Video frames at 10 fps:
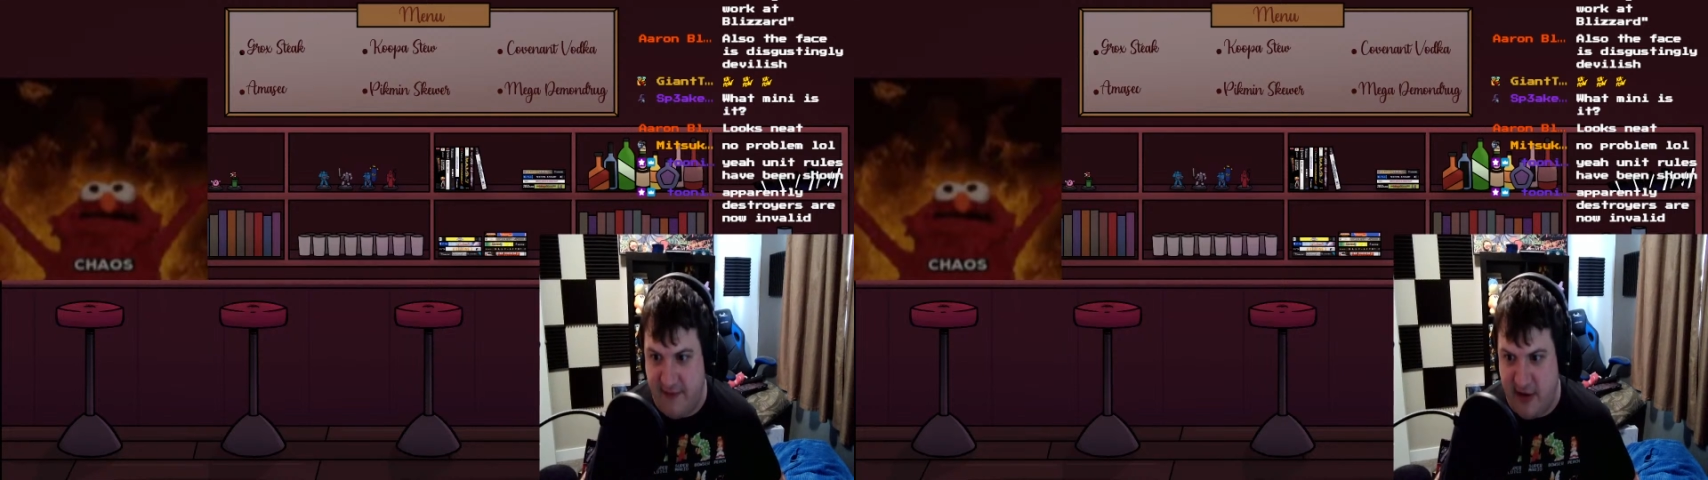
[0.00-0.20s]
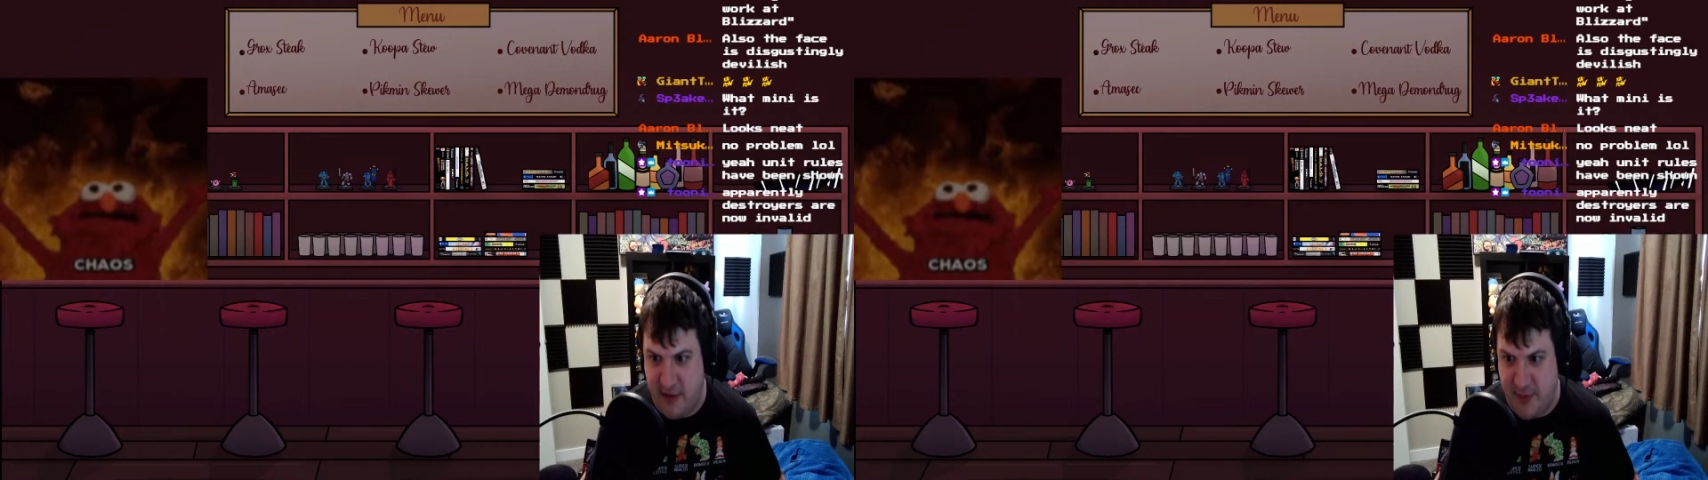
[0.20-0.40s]

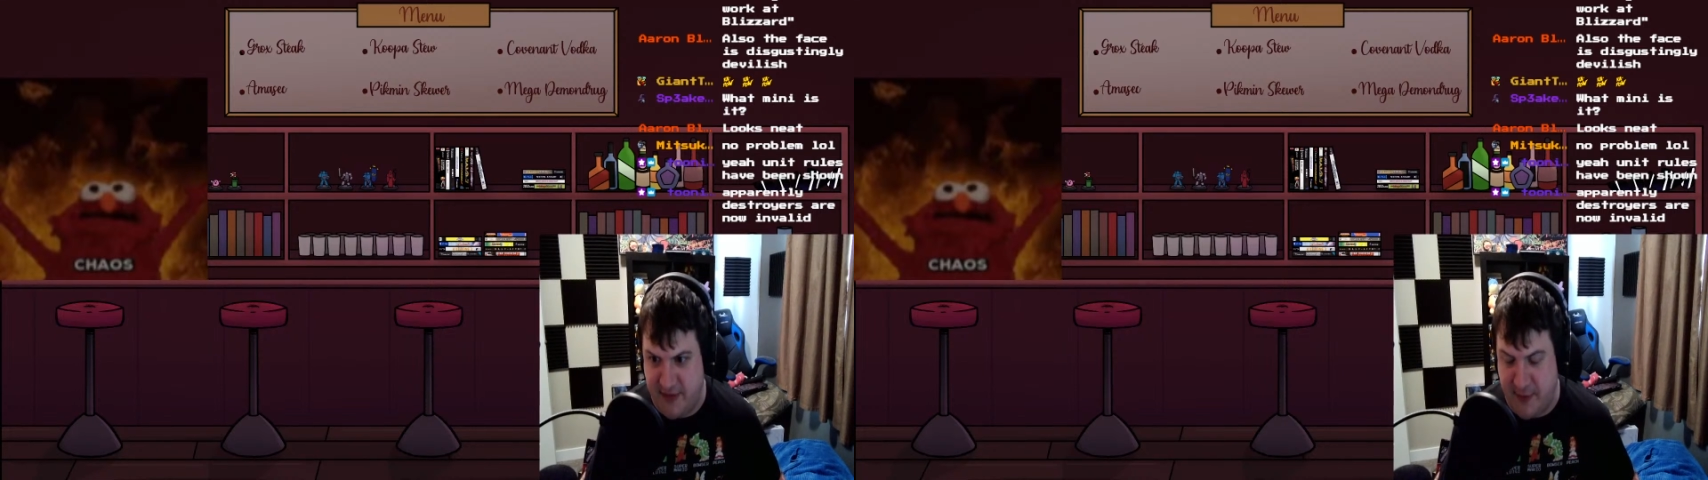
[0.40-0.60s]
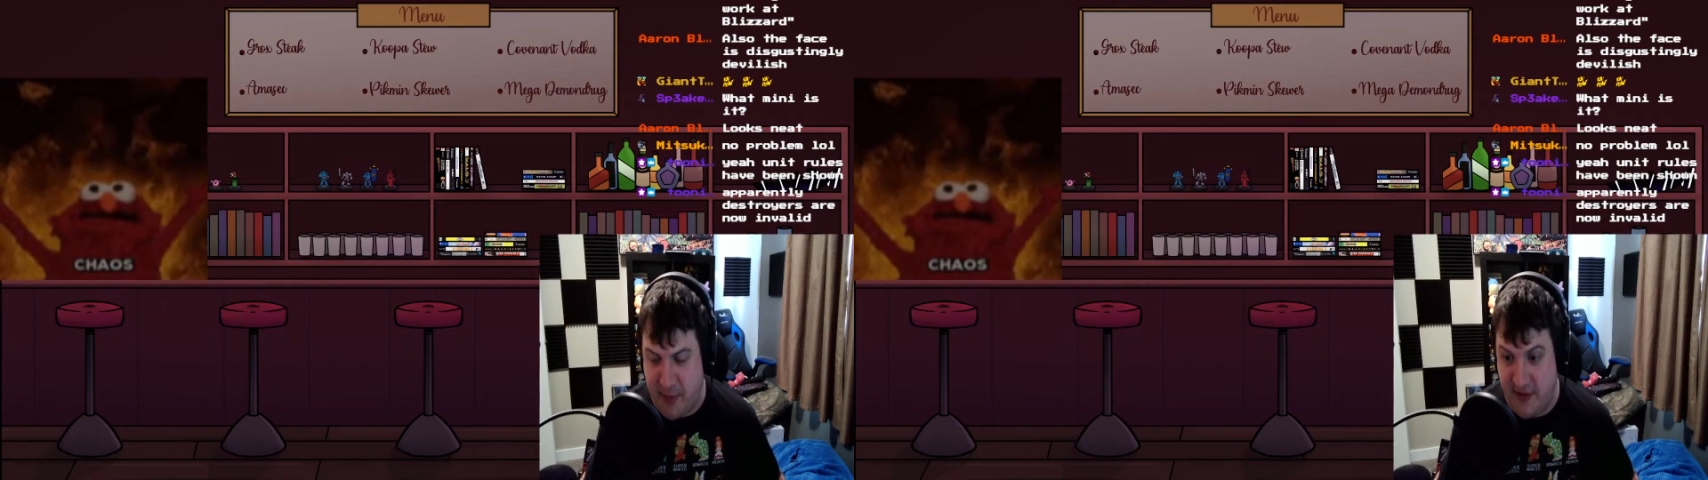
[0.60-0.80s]
very
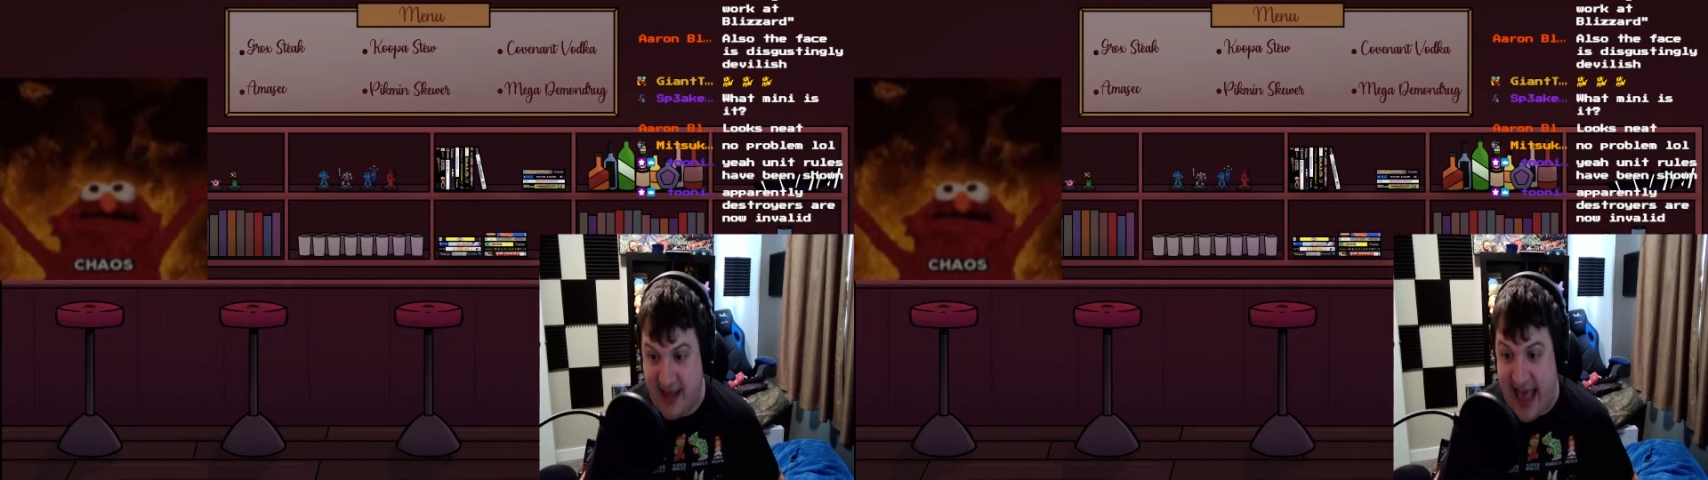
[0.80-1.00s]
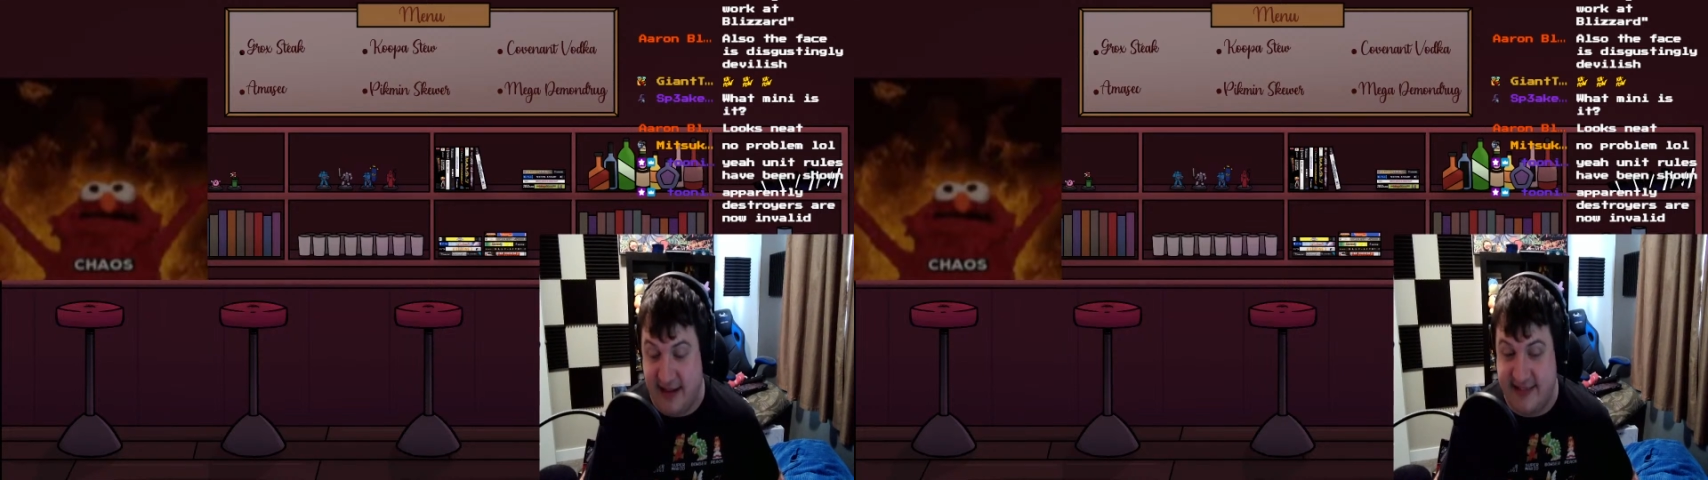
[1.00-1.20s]
specific part of the
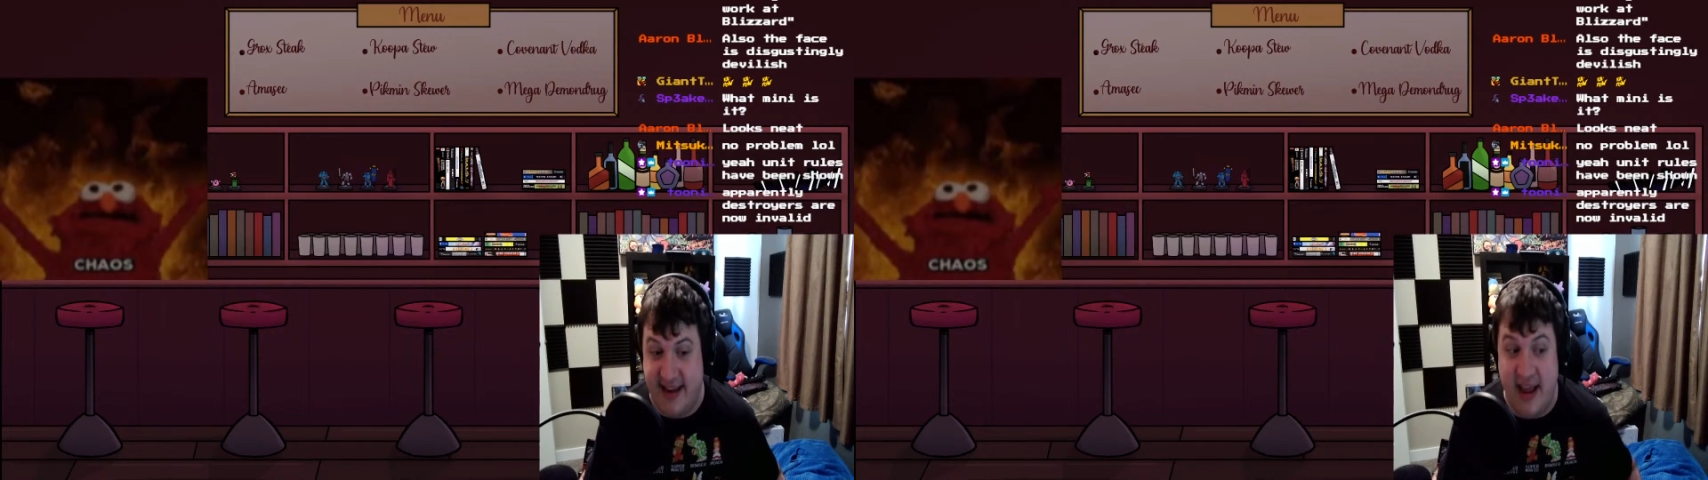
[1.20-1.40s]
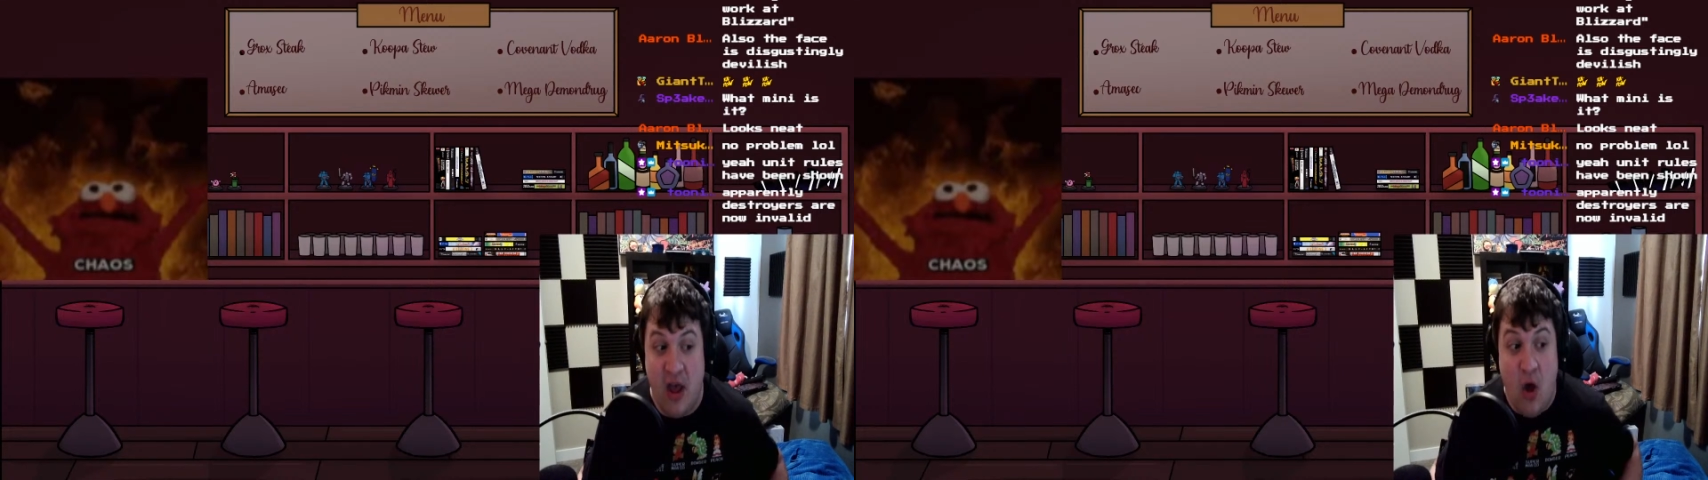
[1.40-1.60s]
galaxy